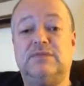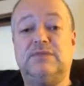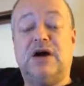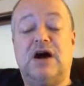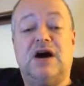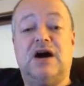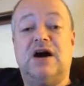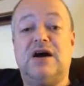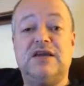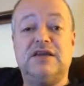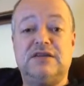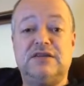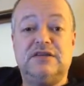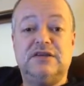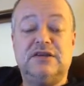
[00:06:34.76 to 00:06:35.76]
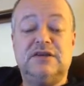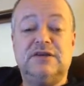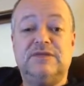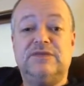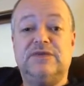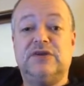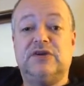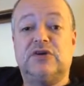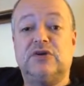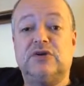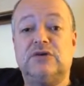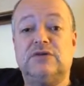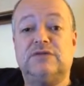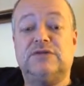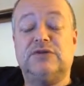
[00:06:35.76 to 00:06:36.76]
behind the
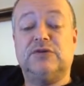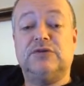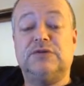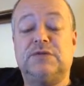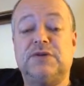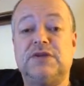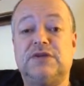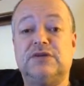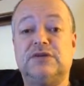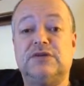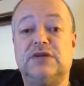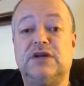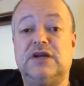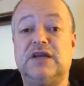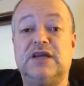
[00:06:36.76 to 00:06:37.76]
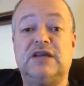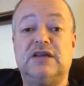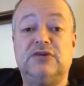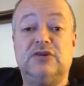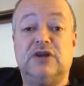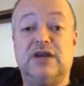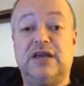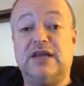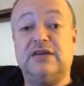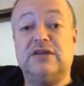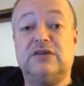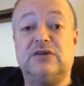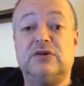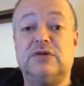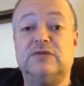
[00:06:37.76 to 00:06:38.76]
curve, so to speak. You're not ahead
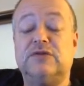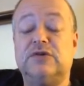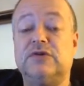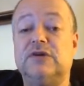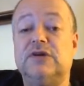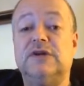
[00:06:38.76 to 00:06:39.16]
of the curve.